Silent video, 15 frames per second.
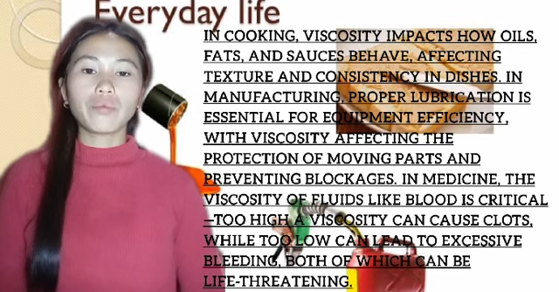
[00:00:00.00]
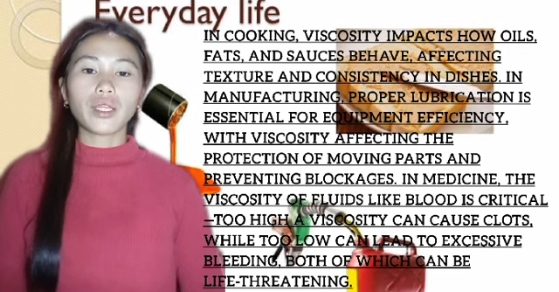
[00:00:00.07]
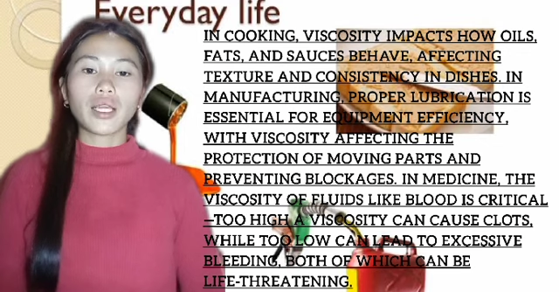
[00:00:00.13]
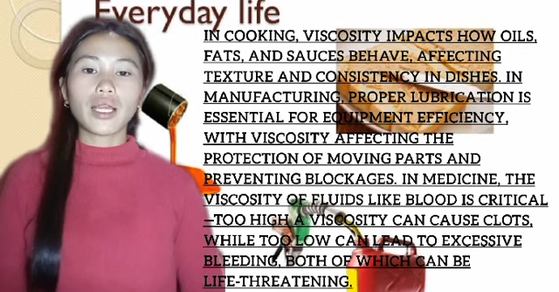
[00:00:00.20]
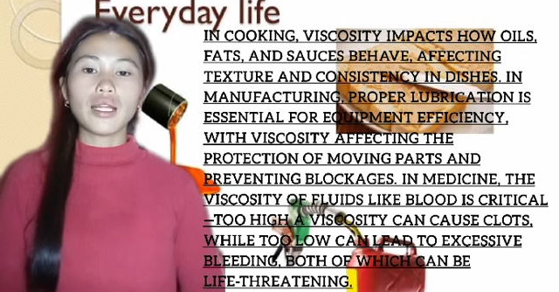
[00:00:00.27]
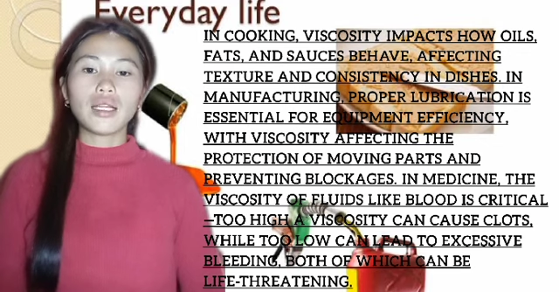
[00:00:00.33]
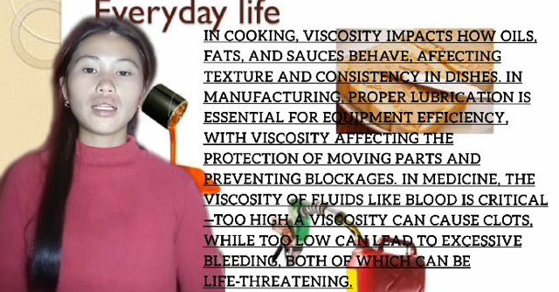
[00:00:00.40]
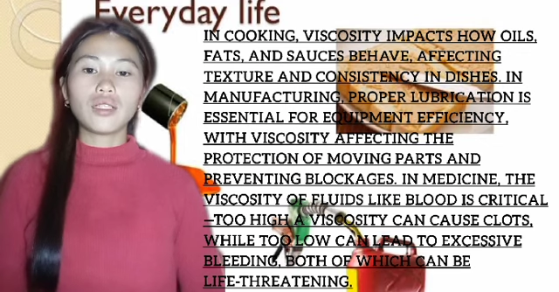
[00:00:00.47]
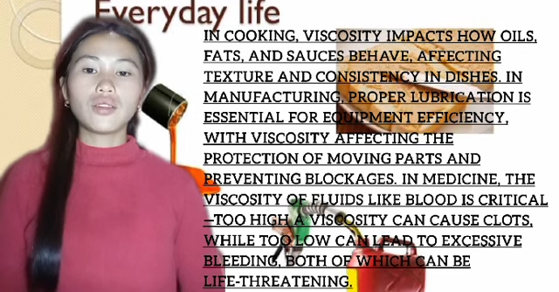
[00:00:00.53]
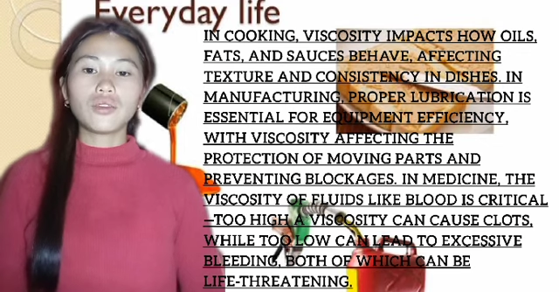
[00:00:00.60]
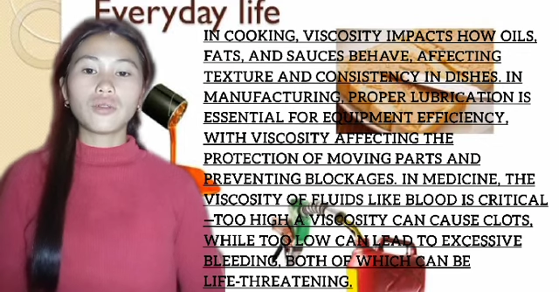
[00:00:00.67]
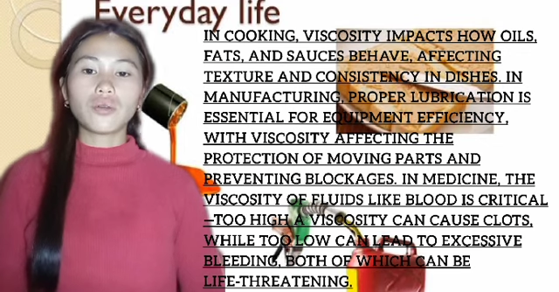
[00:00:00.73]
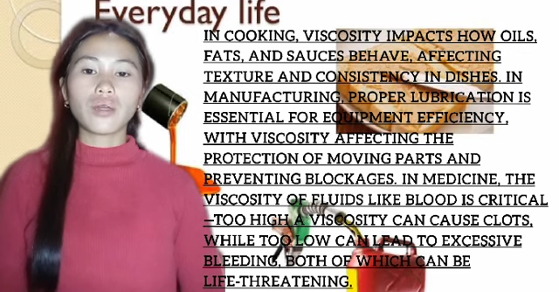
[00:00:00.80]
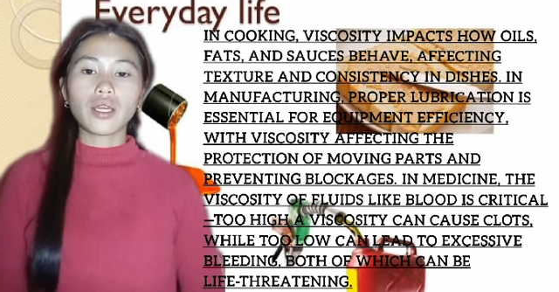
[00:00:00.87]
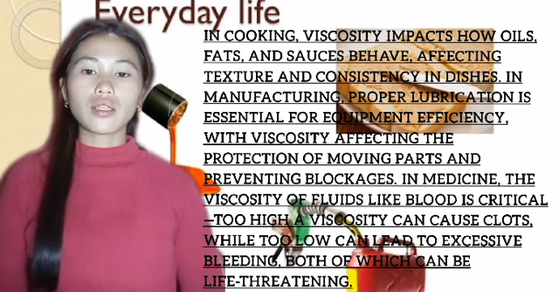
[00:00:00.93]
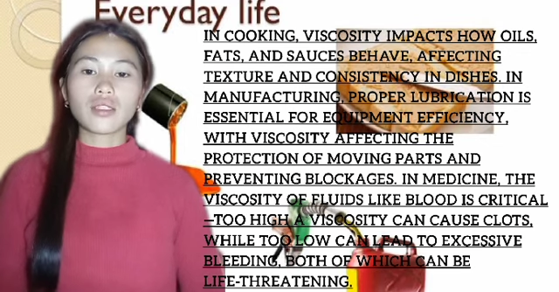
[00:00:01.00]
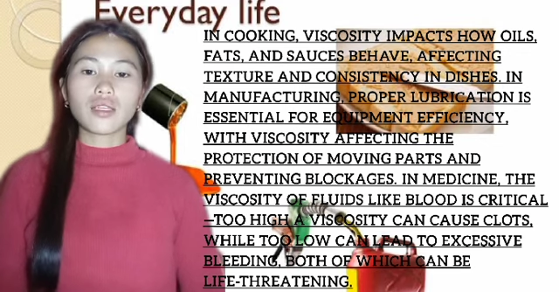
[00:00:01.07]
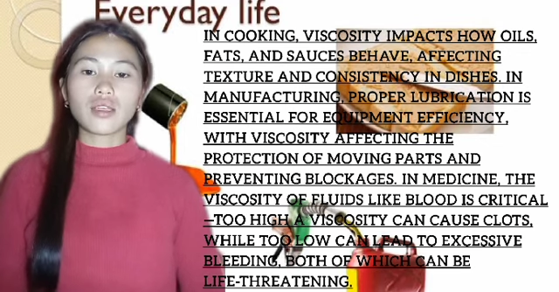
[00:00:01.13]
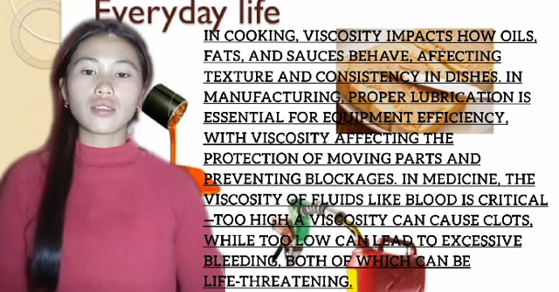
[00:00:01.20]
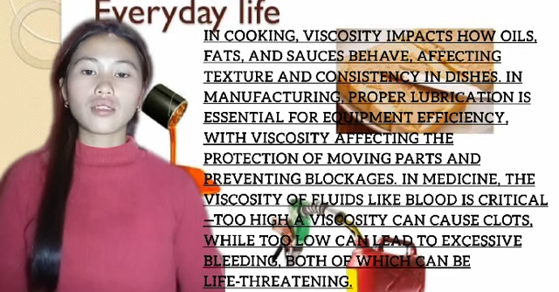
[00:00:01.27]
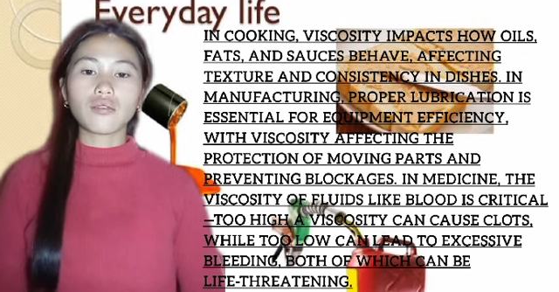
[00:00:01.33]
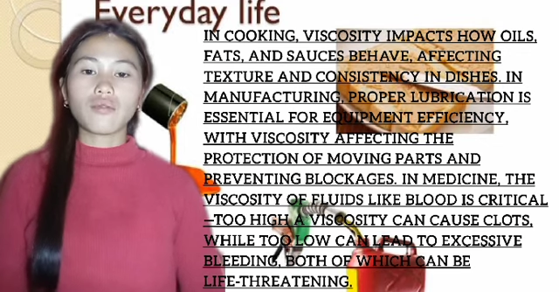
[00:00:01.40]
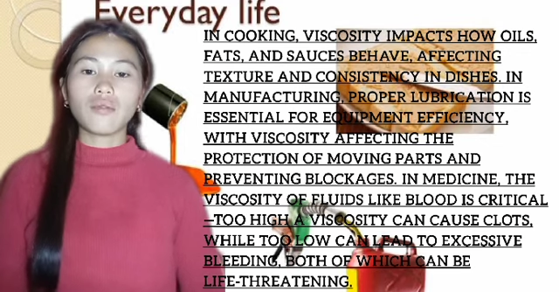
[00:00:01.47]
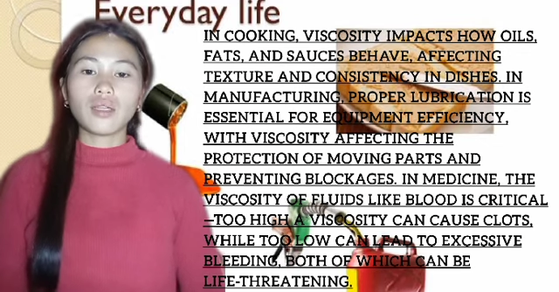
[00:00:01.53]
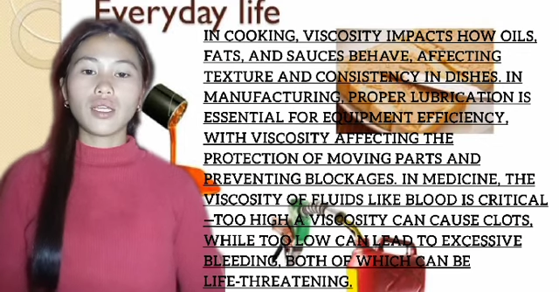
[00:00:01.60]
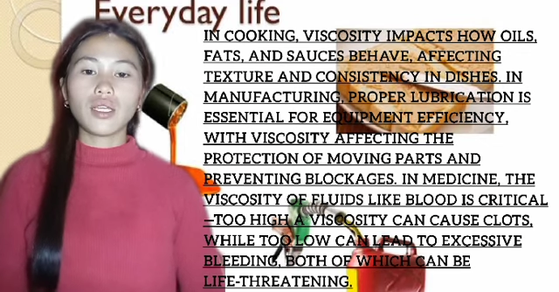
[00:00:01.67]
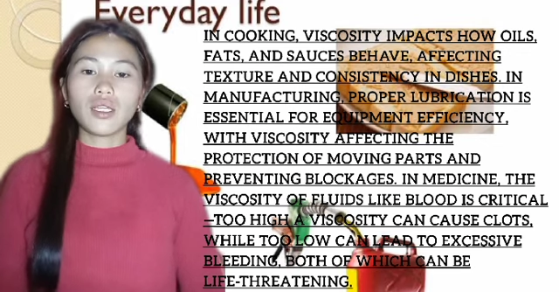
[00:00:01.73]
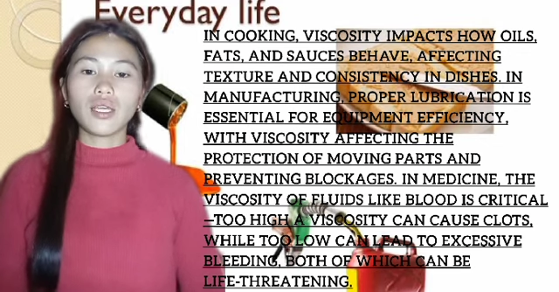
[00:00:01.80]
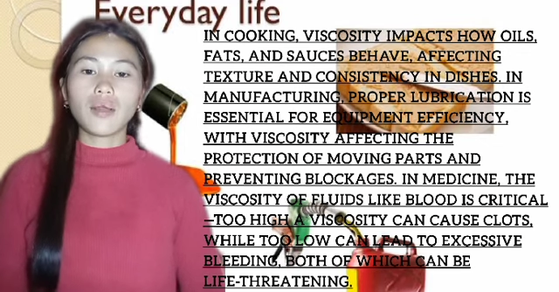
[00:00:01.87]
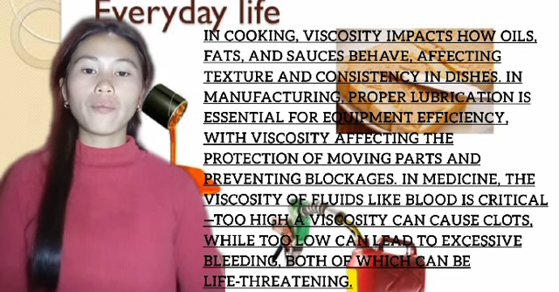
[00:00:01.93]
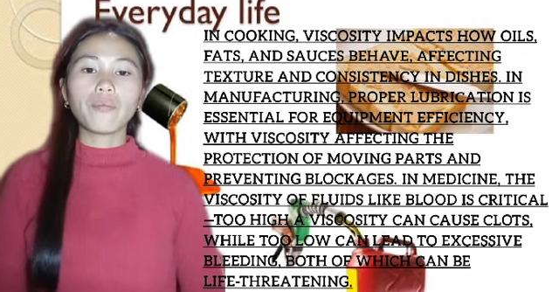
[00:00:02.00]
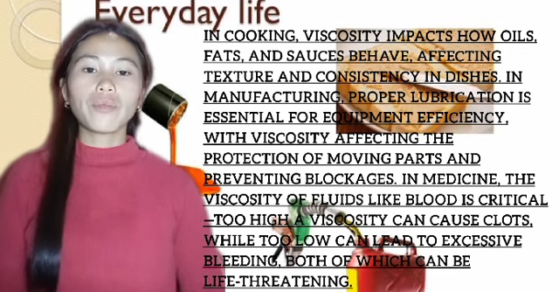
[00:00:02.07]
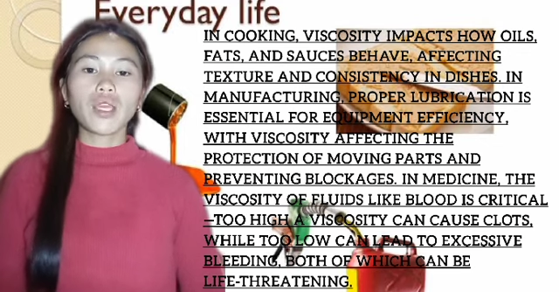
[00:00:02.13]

can lead to excessive bleeding,